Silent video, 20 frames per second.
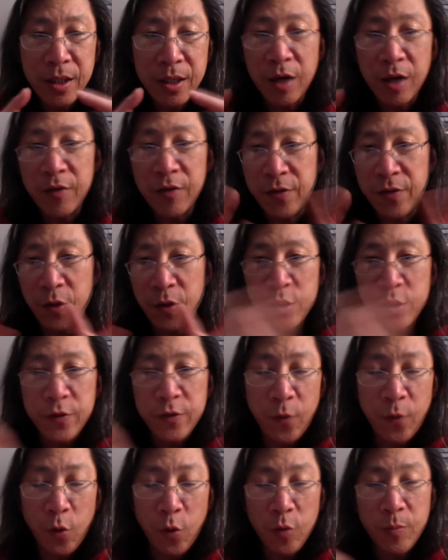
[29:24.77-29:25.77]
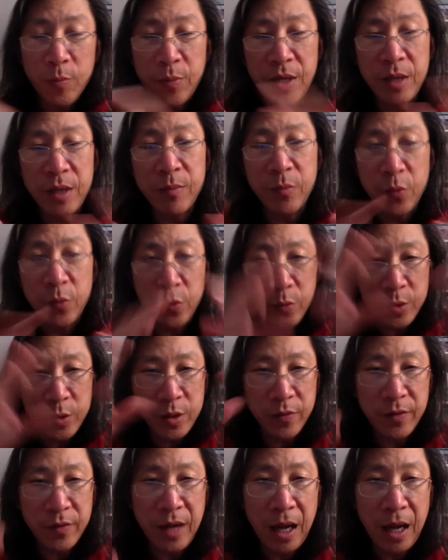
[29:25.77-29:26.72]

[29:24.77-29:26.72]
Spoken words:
of those four big moons of